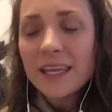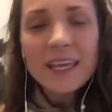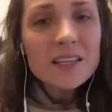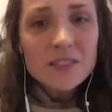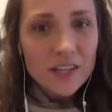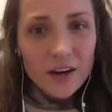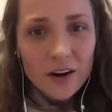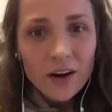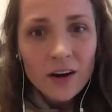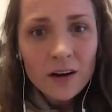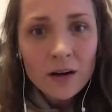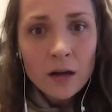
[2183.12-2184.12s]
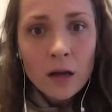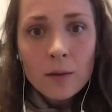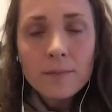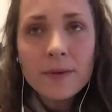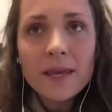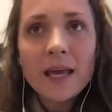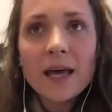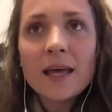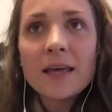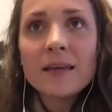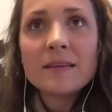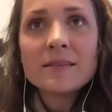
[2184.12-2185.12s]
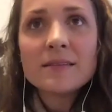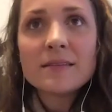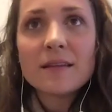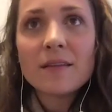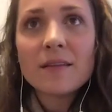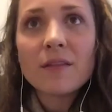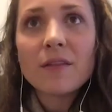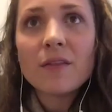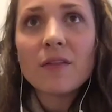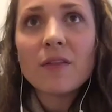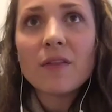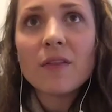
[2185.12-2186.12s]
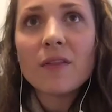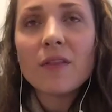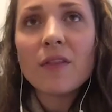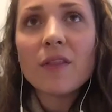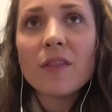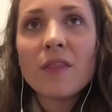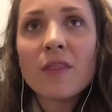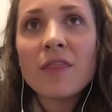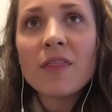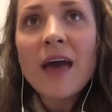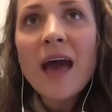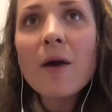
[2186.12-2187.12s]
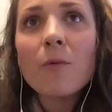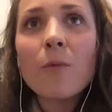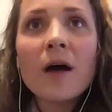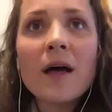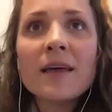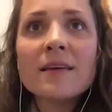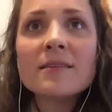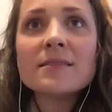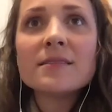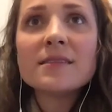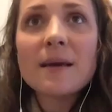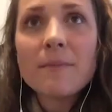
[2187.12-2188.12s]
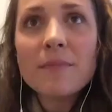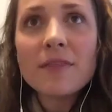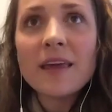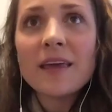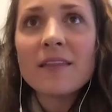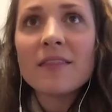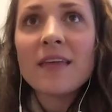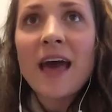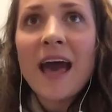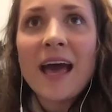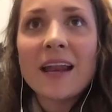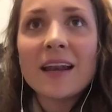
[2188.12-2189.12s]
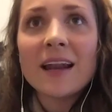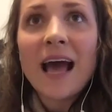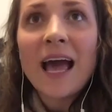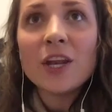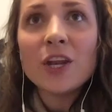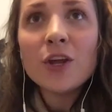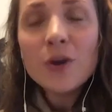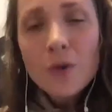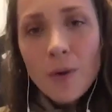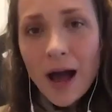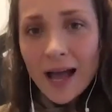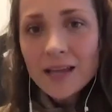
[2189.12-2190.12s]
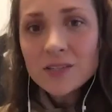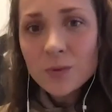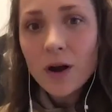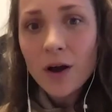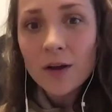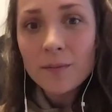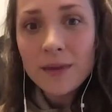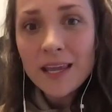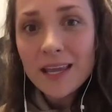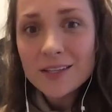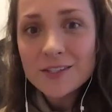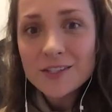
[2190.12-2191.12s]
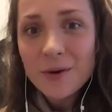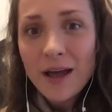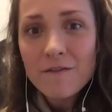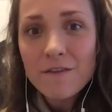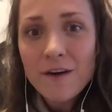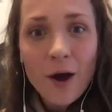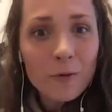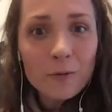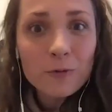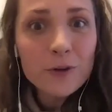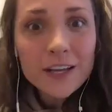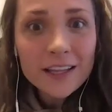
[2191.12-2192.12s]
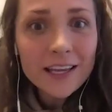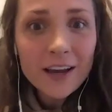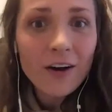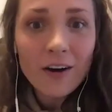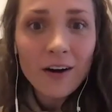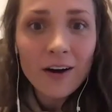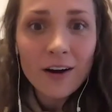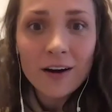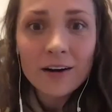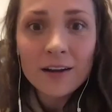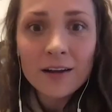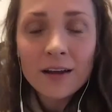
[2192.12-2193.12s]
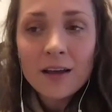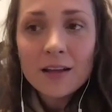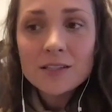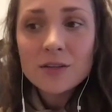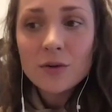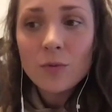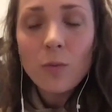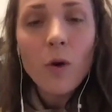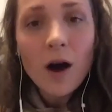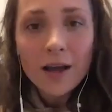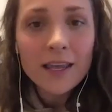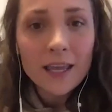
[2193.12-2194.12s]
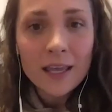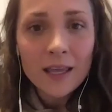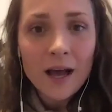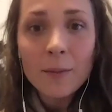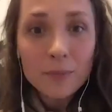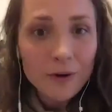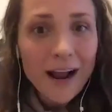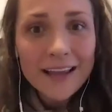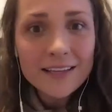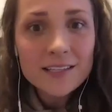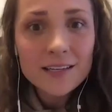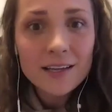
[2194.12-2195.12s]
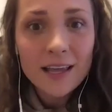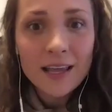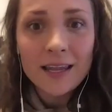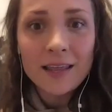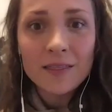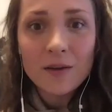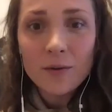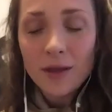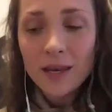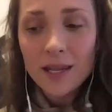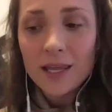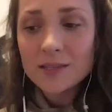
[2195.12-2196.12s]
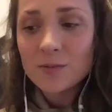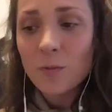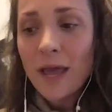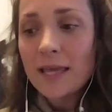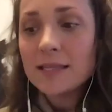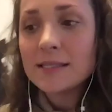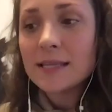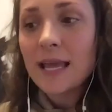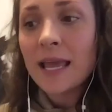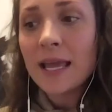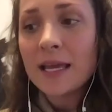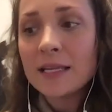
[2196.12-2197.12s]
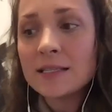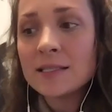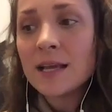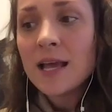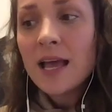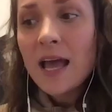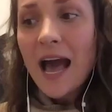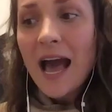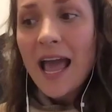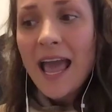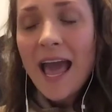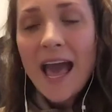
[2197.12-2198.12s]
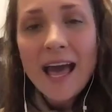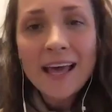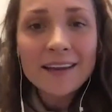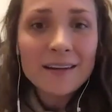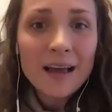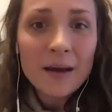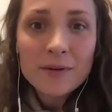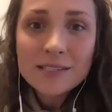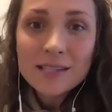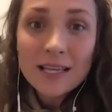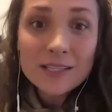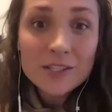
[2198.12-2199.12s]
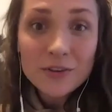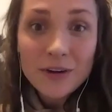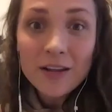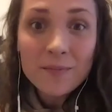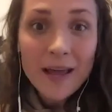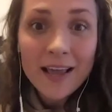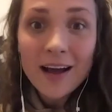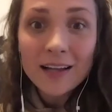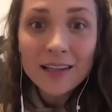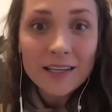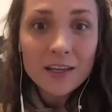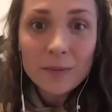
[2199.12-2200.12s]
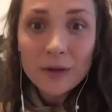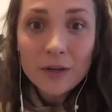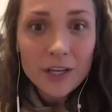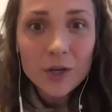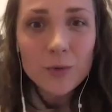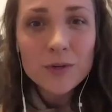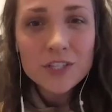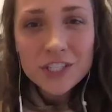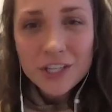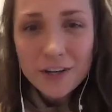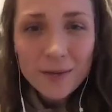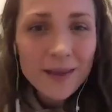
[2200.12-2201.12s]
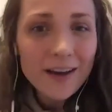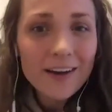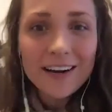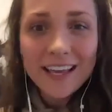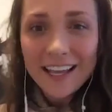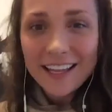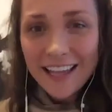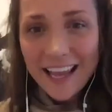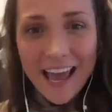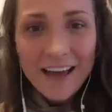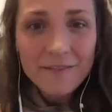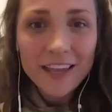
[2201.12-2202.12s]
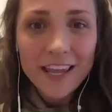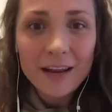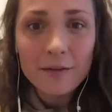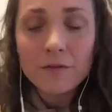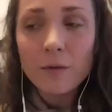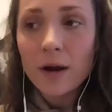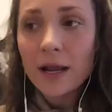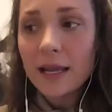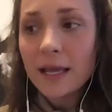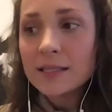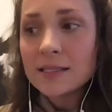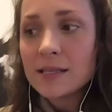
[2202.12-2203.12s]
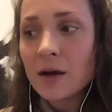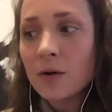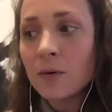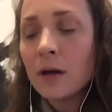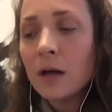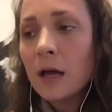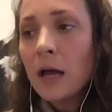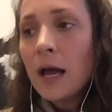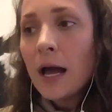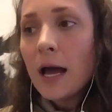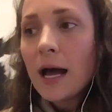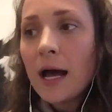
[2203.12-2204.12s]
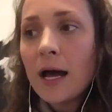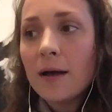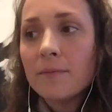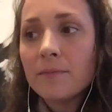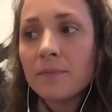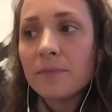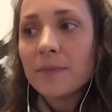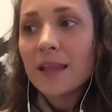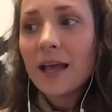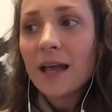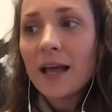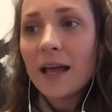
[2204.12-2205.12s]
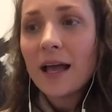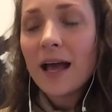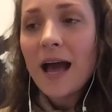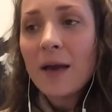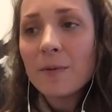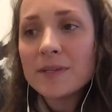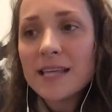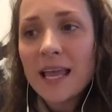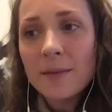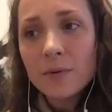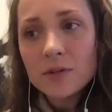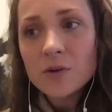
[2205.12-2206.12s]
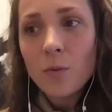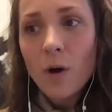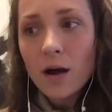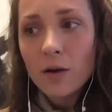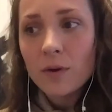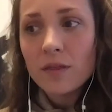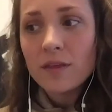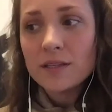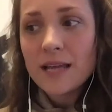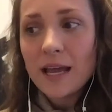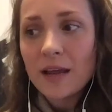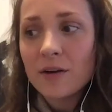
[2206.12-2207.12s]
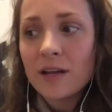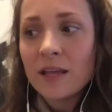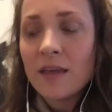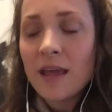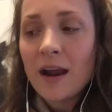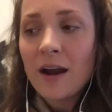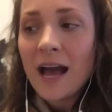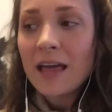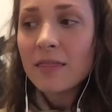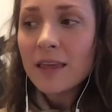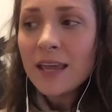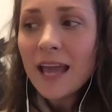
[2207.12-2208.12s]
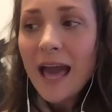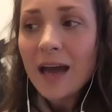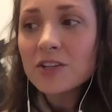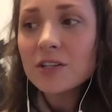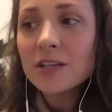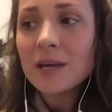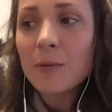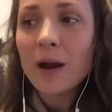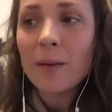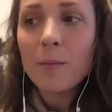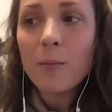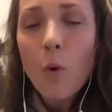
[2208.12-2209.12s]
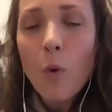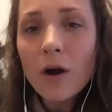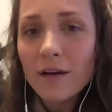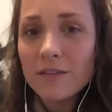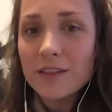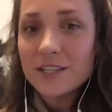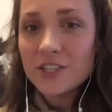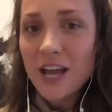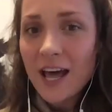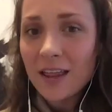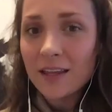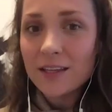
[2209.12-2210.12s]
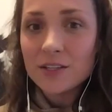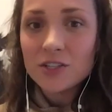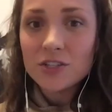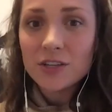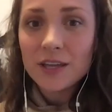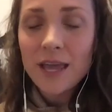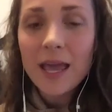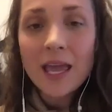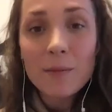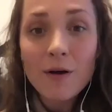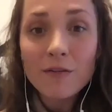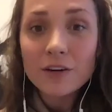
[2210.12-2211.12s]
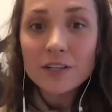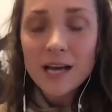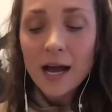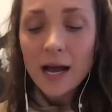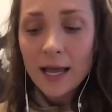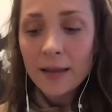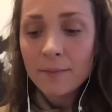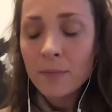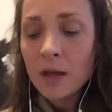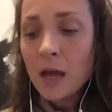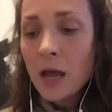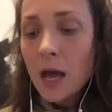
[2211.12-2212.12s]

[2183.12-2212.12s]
easier because that was something that I knew eyes were on me. And so I fought really hard to walk in upright and yeah. in the in his ways. And I had I was then surrounded by godly community who was cheering me on in it and like advocating for it. And so um I was able to walk with integrity there. I think actually where more of the challenge came over time